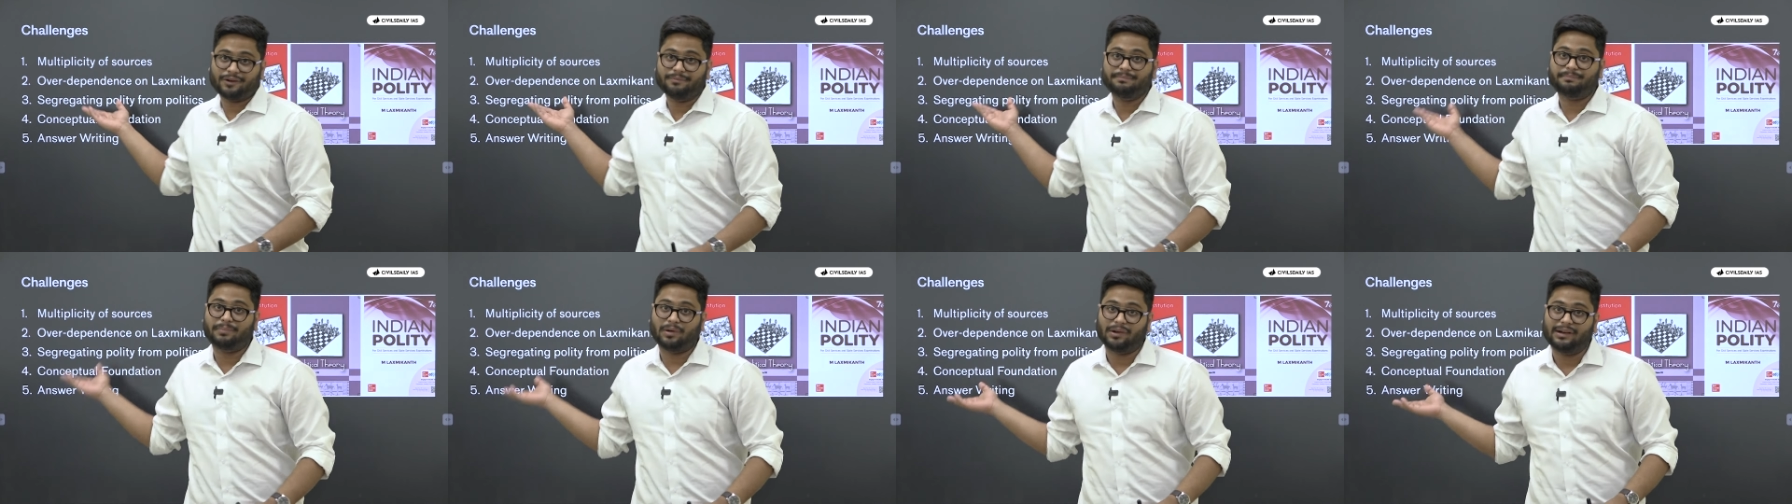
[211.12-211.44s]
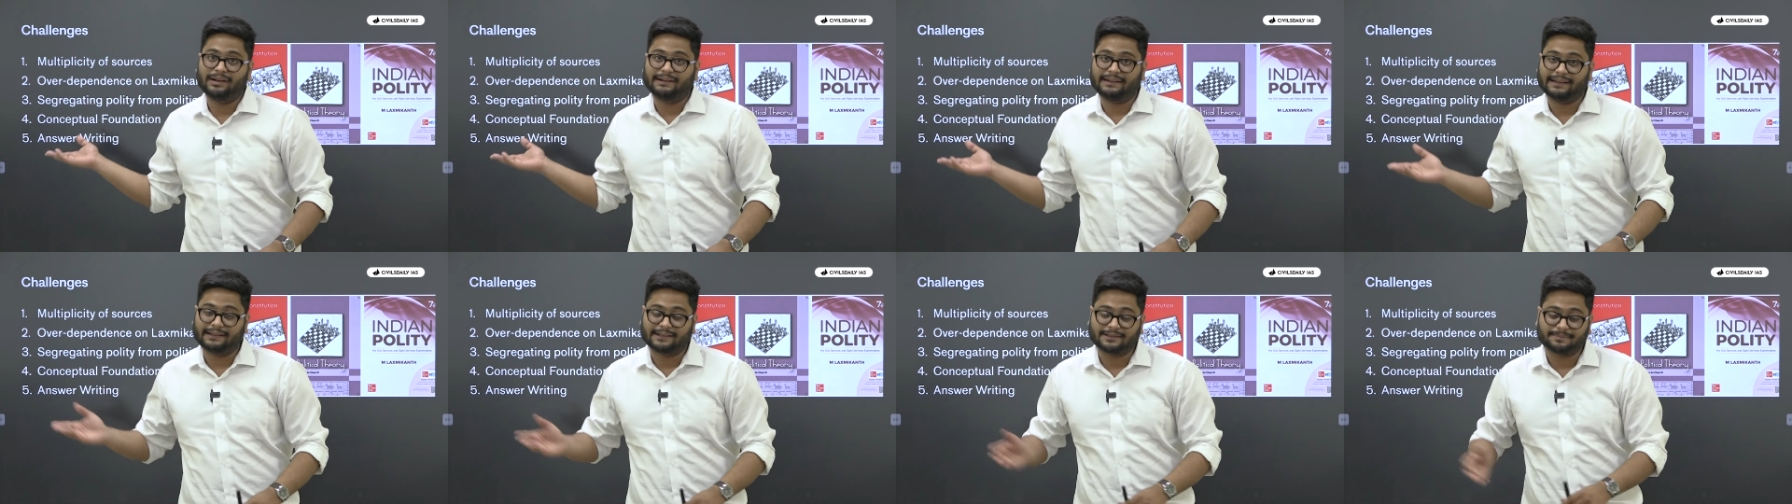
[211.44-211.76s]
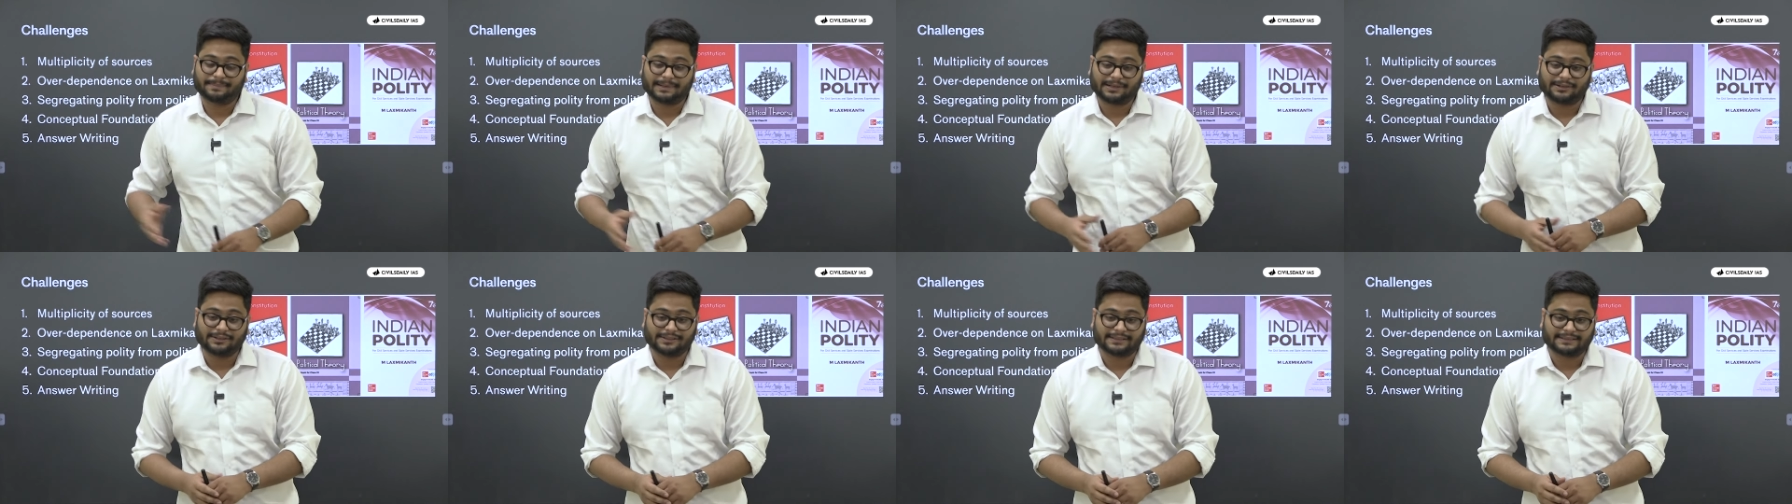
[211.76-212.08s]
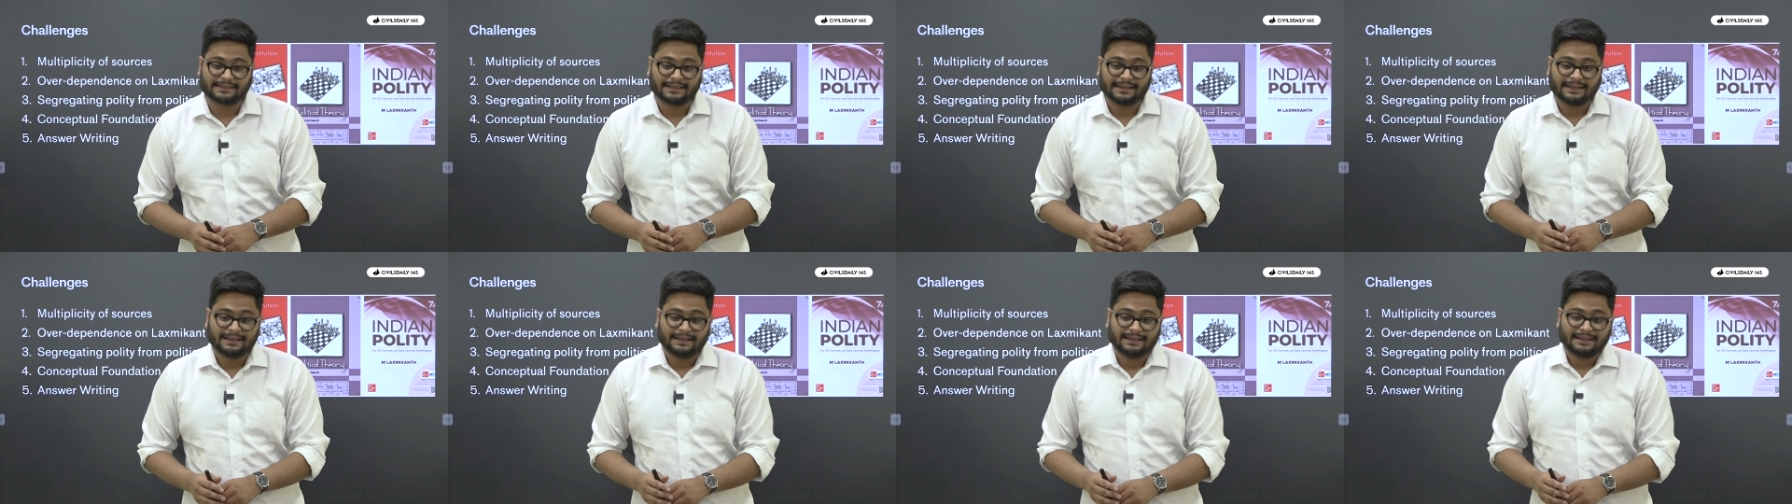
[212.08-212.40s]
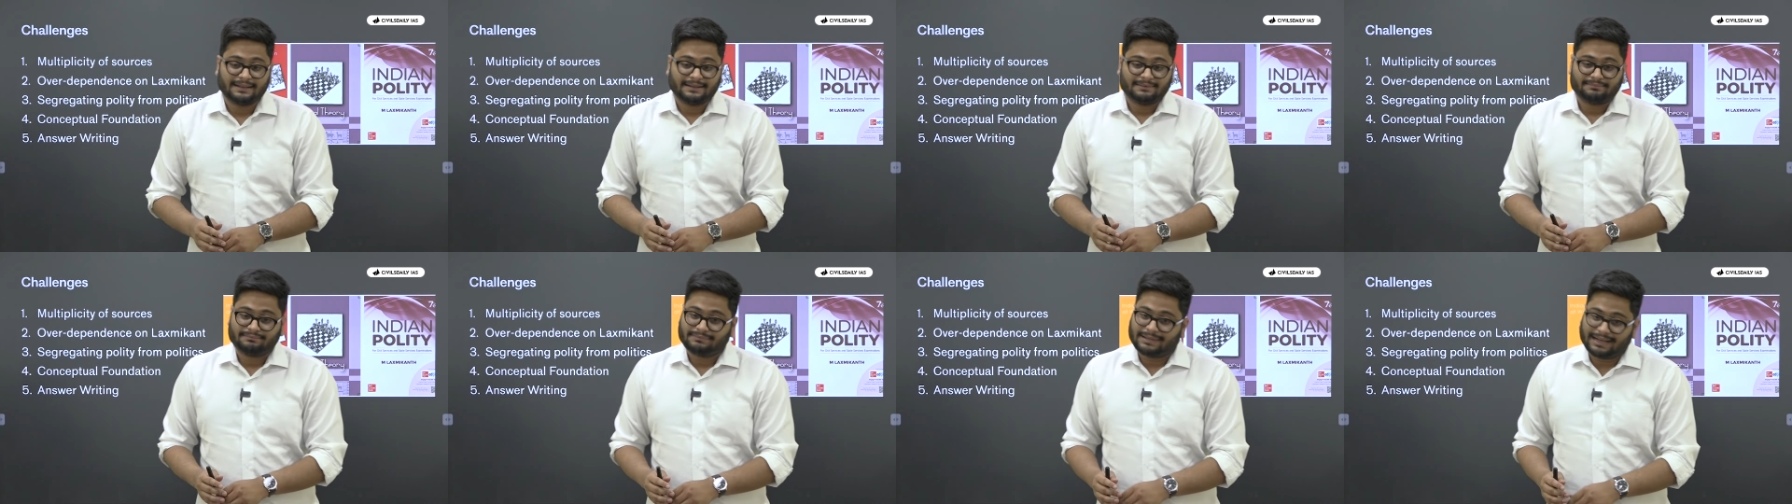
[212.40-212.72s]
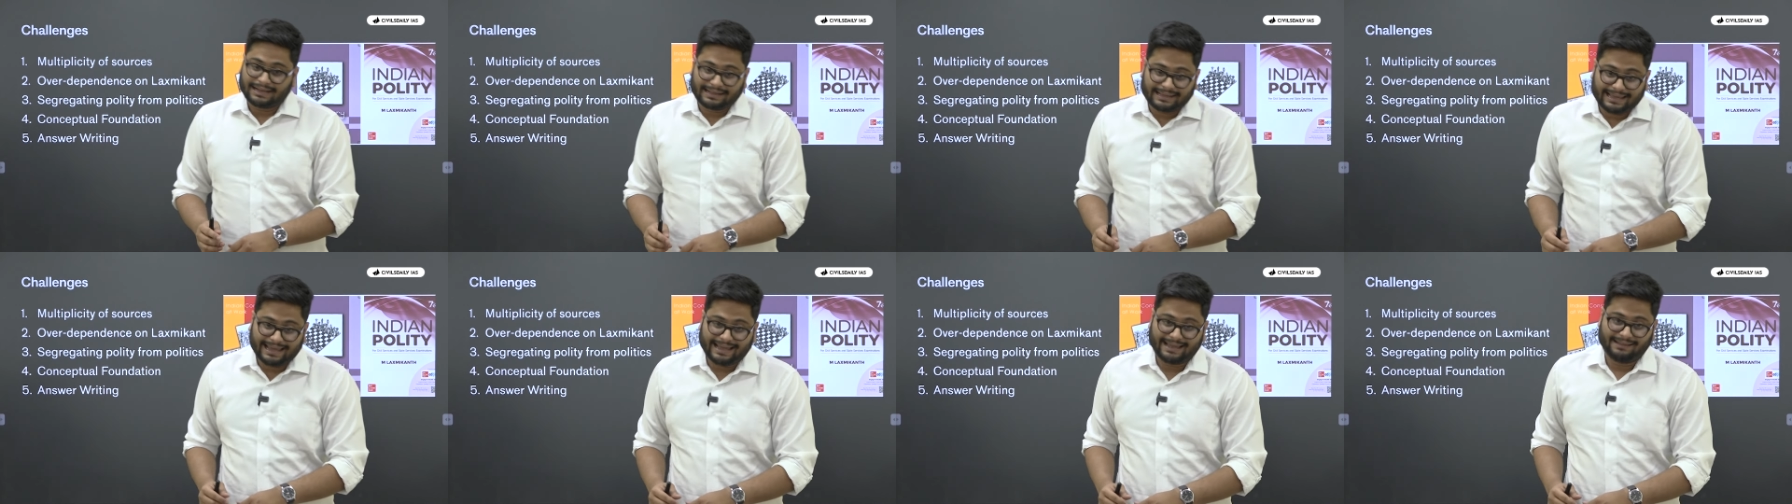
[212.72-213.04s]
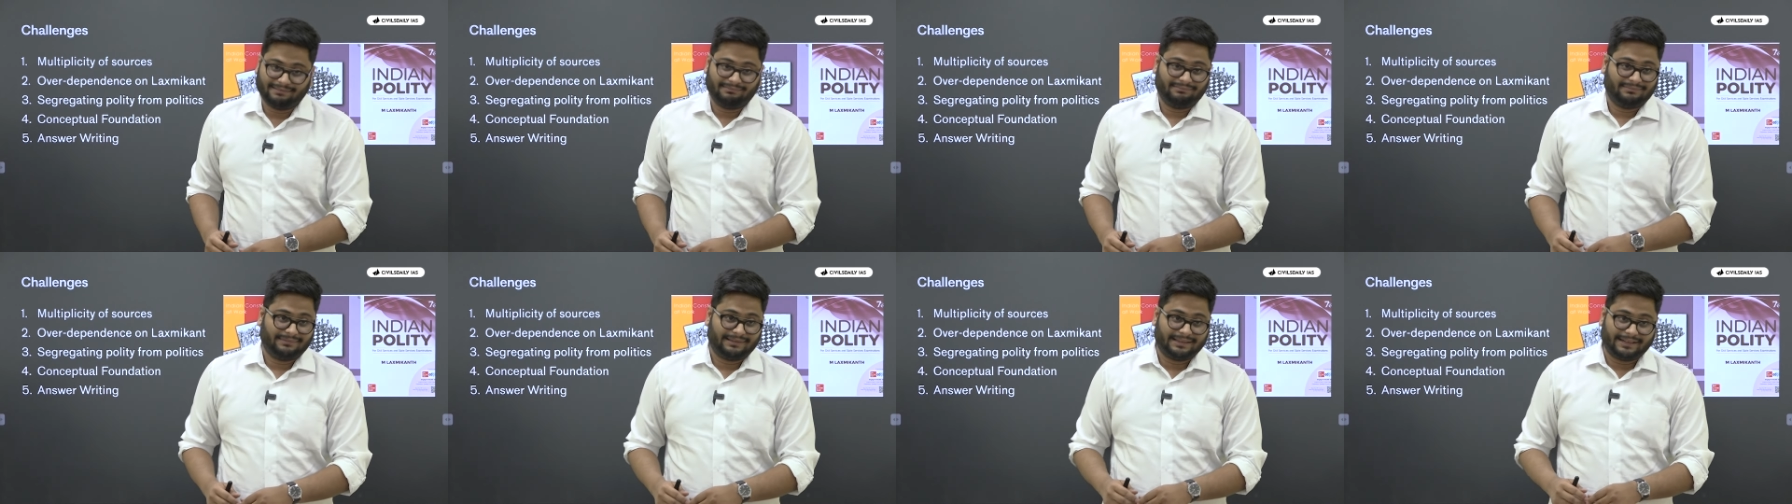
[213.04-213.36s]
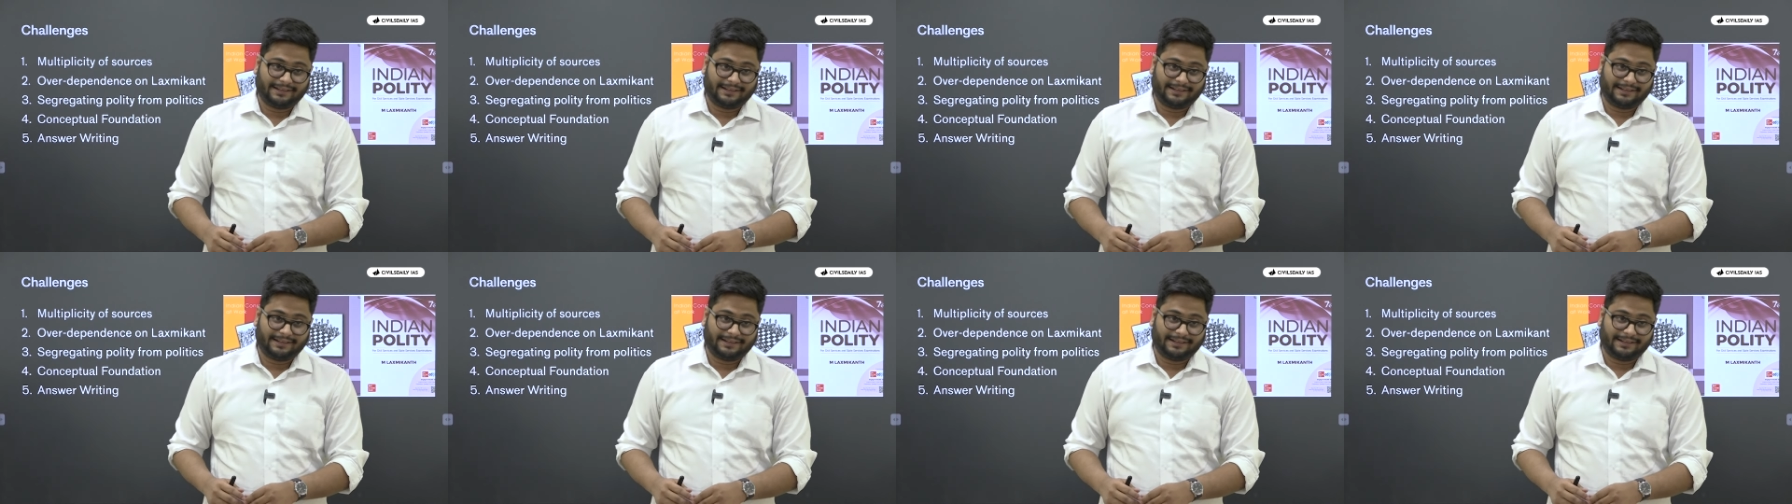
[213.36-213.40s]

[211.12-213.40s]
from politics because again,